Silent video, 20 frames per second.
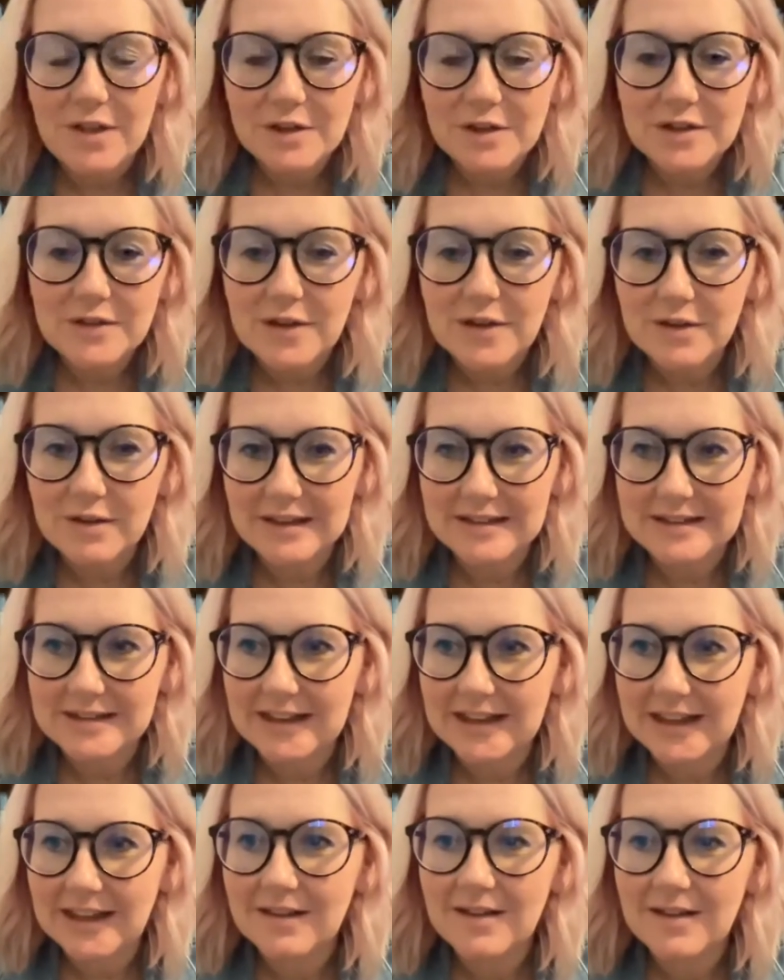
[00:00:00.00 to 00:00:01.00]
those of you
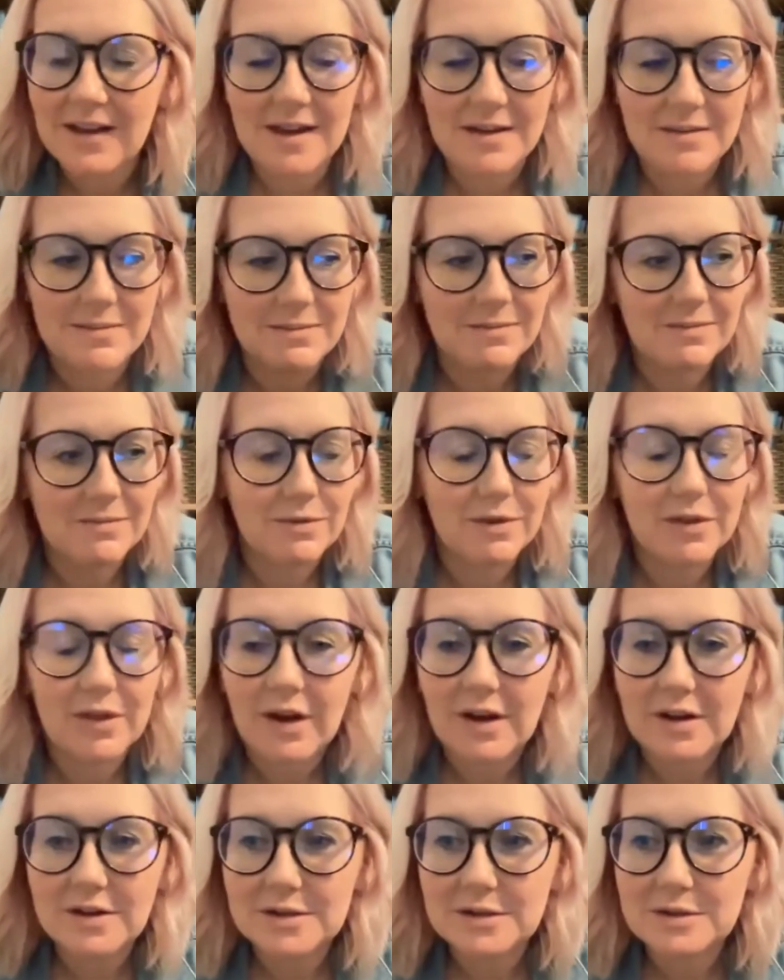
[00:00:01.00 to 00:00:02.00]
listening um, with
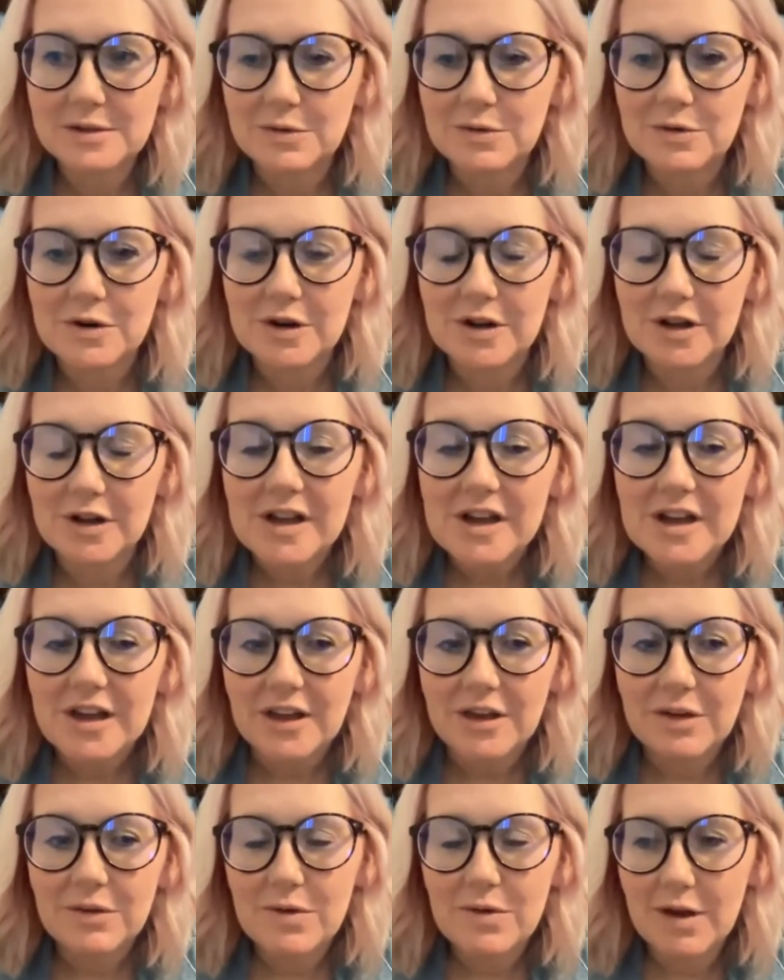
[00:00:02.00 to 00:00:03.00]
our school,
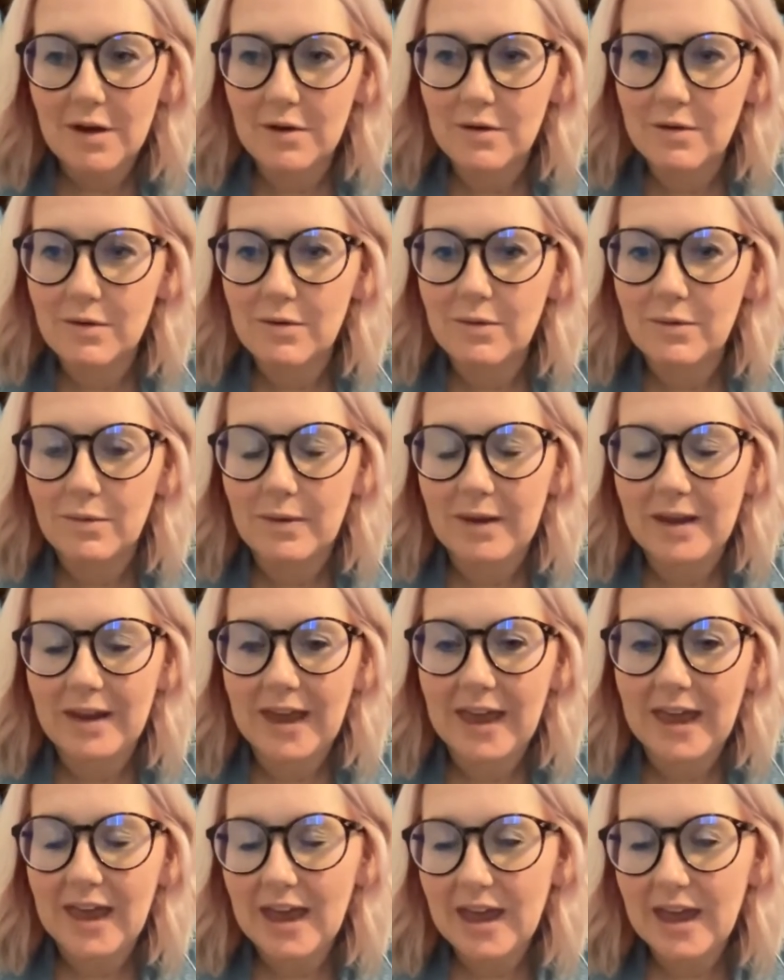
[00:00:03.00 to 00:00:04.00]
you know we
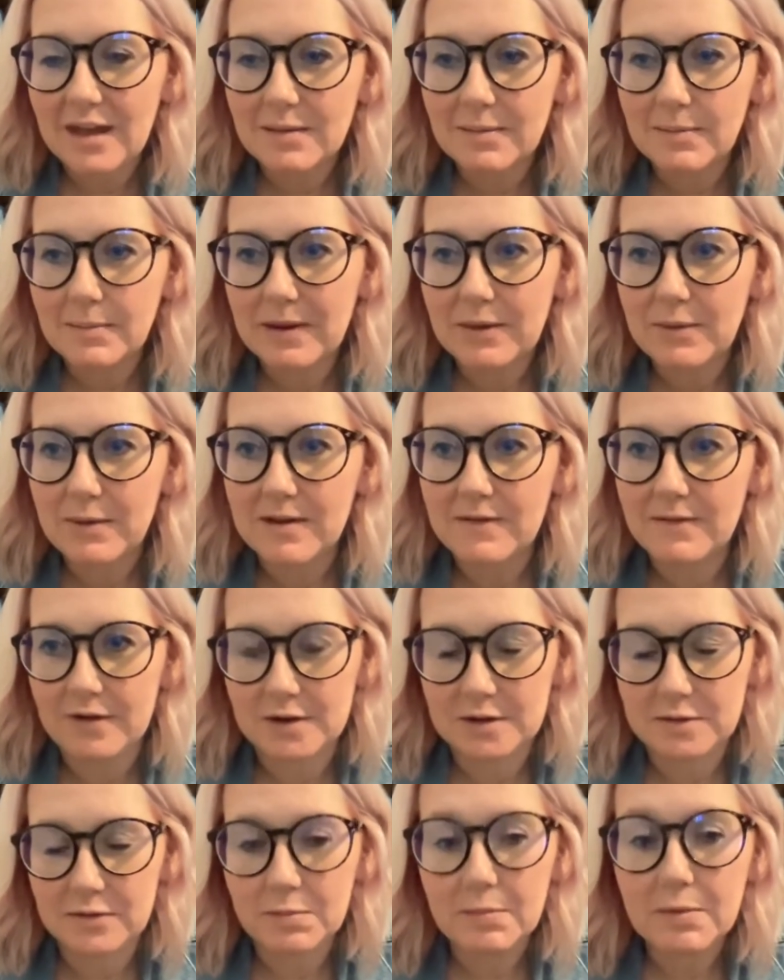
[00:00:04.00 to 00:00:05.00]
can't be
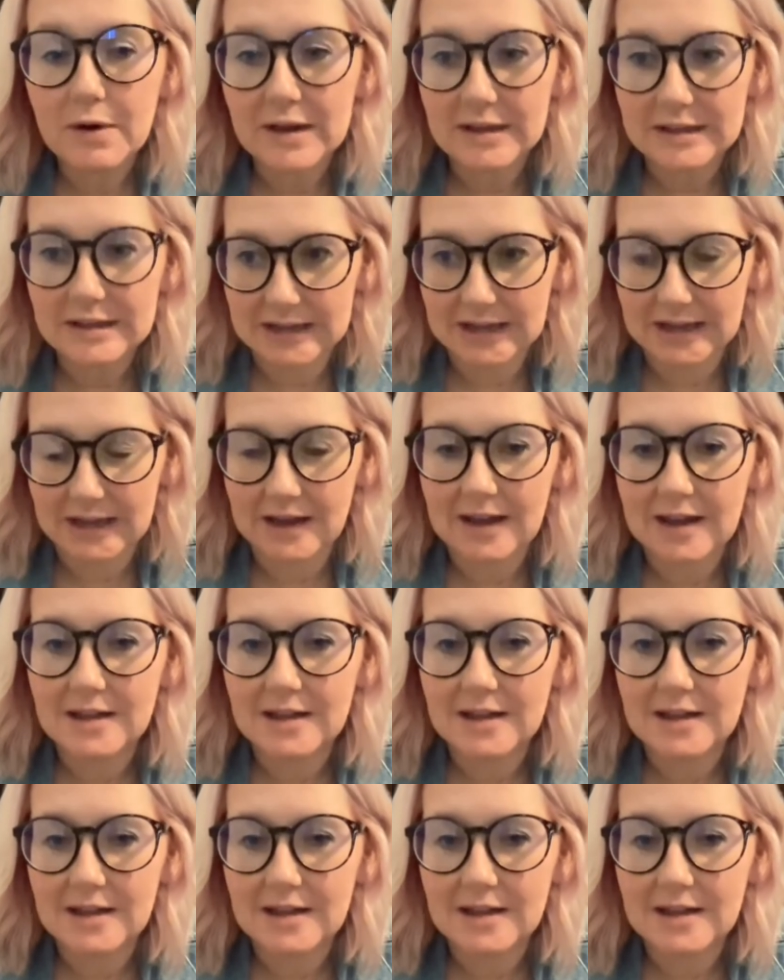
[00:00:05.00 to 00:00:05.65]
reimbursed for printing.